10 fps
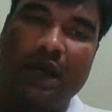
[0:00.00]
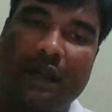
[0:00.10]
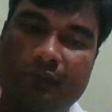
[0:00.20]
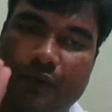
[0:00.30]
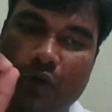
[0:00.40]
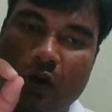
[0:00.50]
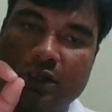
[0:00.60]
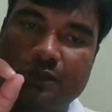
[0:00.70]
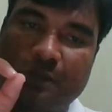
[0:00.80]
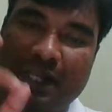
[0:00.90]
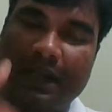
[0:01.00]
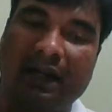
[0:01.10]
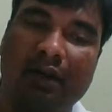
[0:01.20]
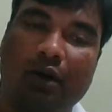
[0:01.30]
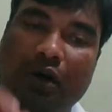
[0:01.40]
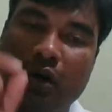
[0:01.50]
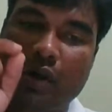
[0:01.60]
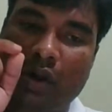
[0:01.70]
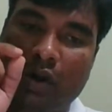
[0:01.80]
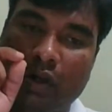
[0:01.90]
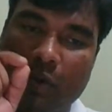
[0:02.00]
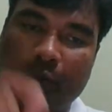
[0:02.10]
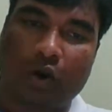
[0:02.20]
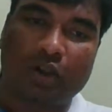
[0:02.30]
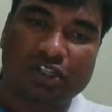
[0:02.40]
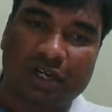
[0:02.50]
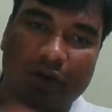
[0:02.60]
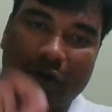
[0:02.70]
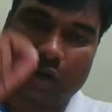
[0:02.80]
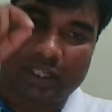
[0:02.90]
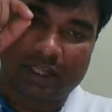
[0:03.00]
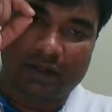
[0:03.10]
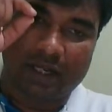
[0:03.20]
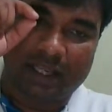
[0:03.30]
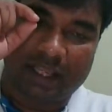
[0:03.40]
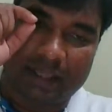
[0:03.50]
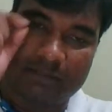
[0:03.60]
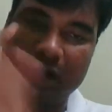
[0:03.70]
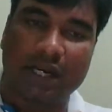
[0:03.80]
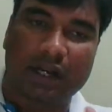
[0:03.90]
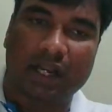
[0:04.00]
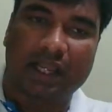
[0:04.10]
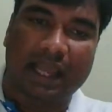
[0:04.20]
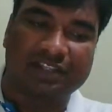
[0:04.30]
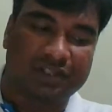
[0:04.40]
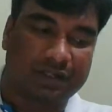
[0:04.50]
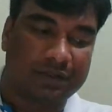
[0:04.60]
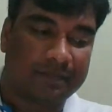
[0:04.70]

If you are spelling it wrong or you're pronouncing it wrong, they will immediately catch it.